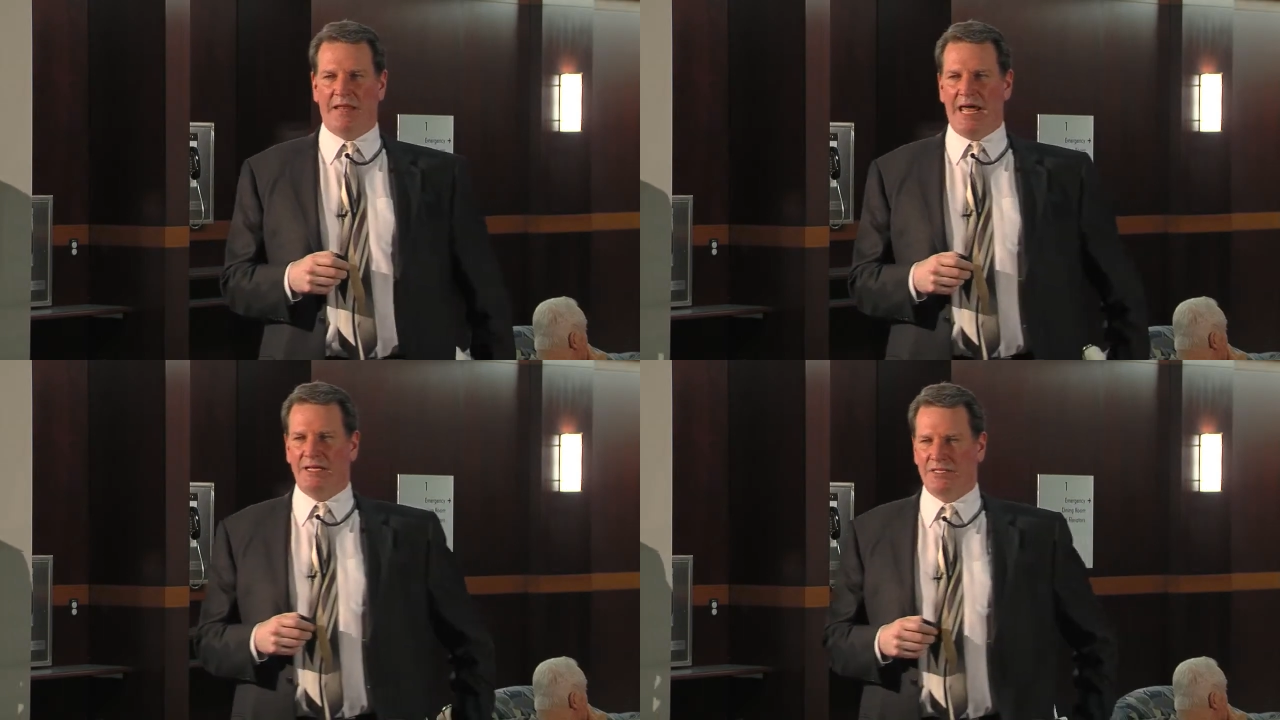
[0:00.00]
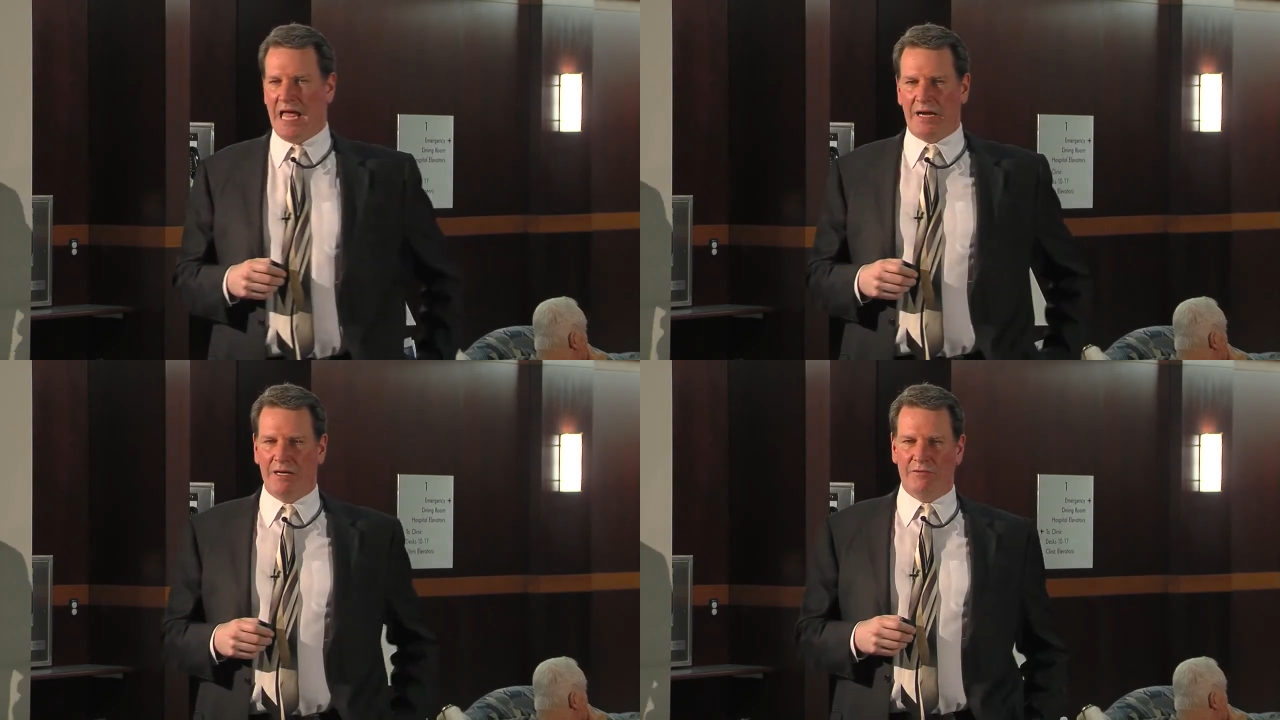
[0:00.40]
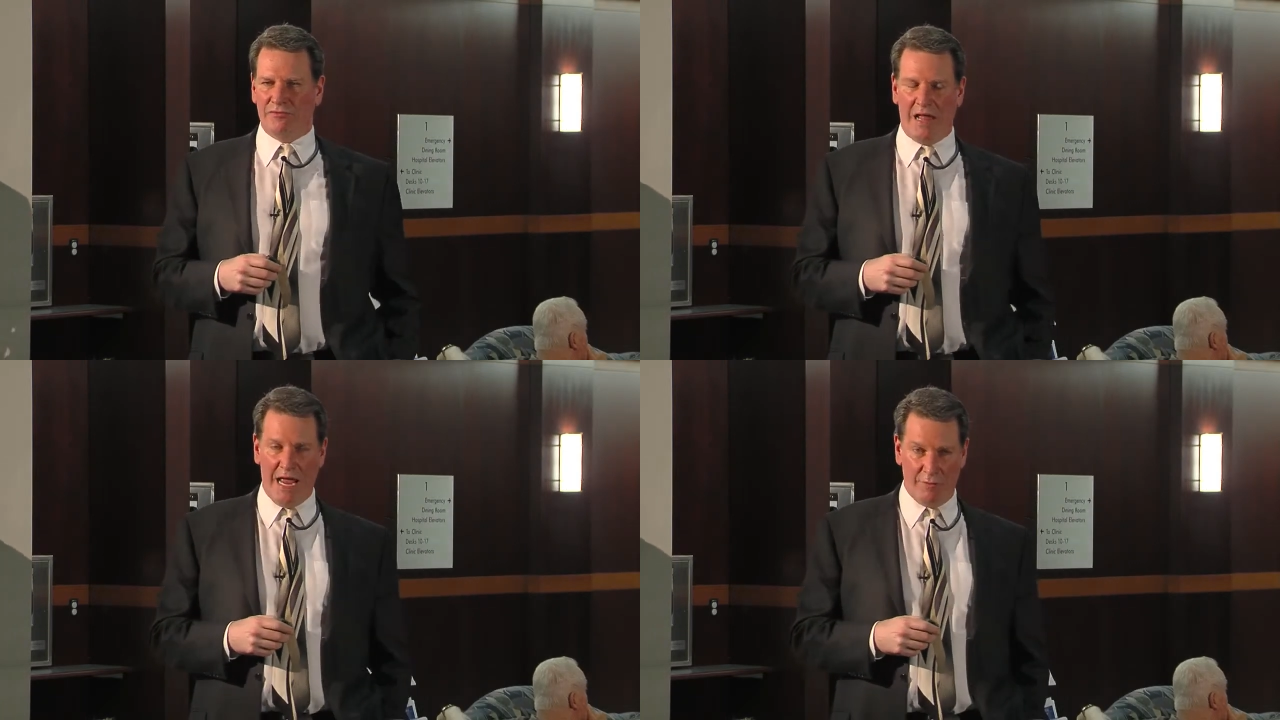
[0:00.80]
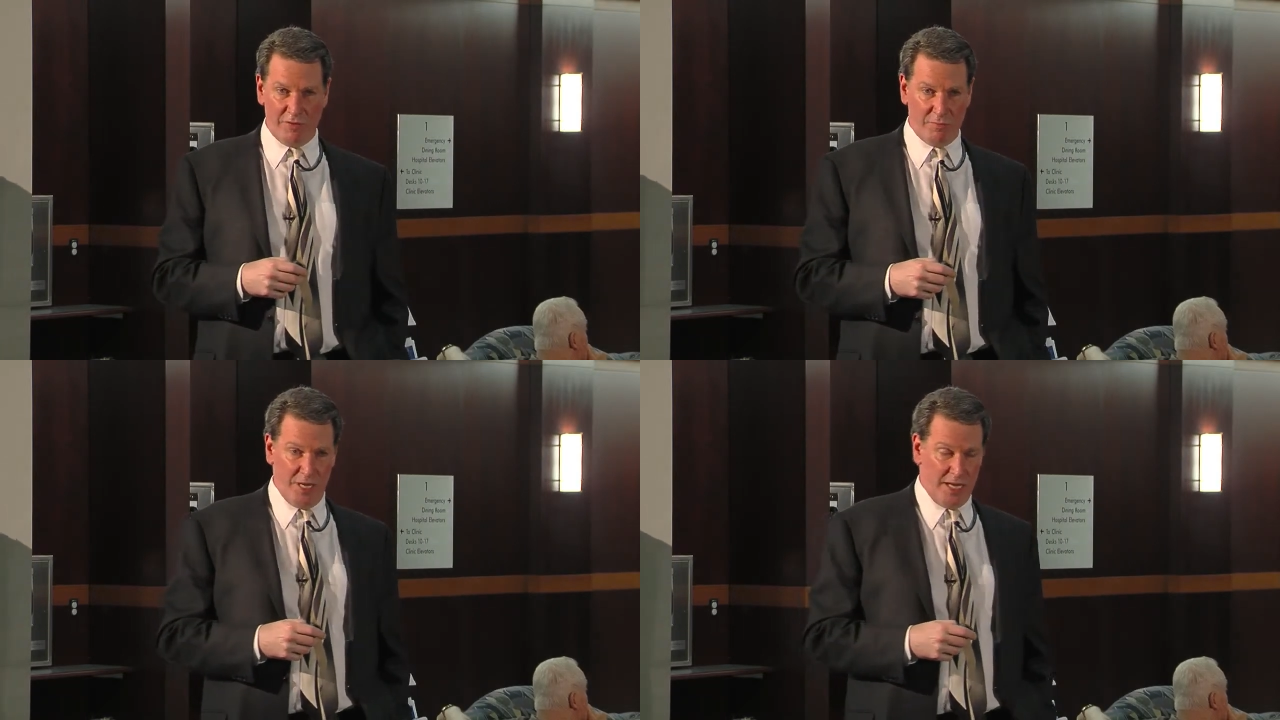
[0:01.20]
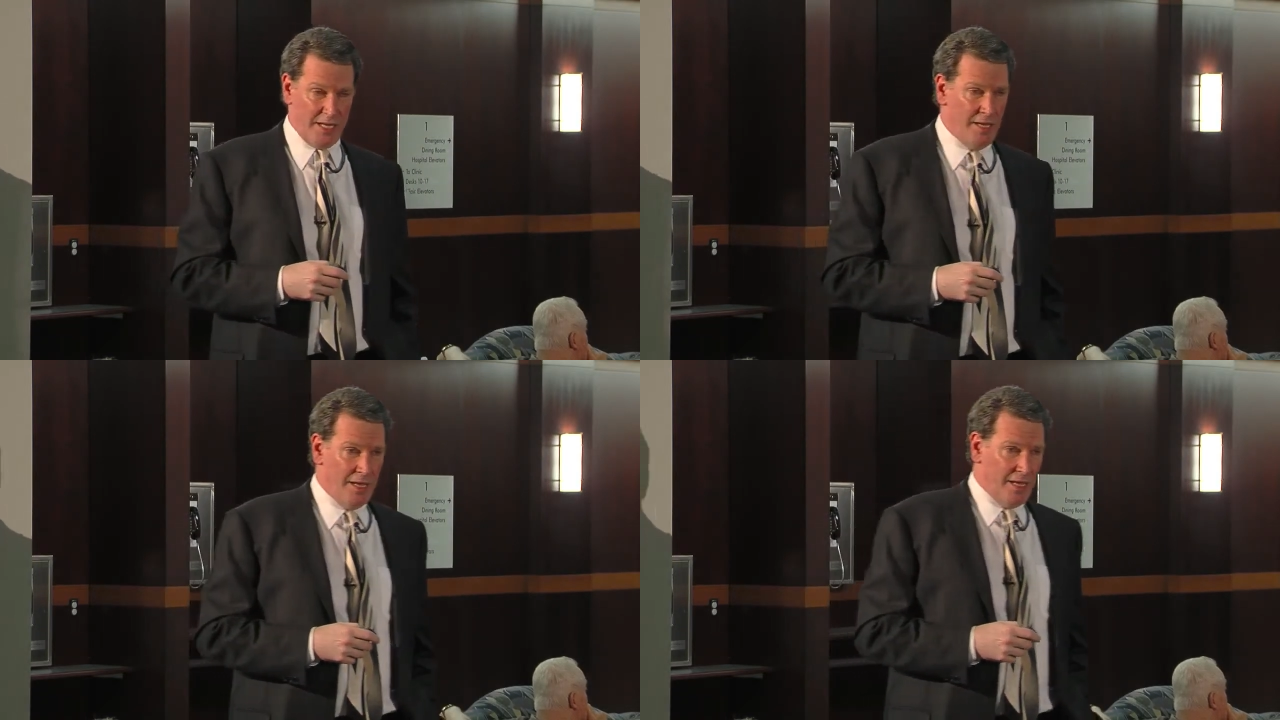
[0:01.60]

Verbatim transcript: That is not going to fly with me.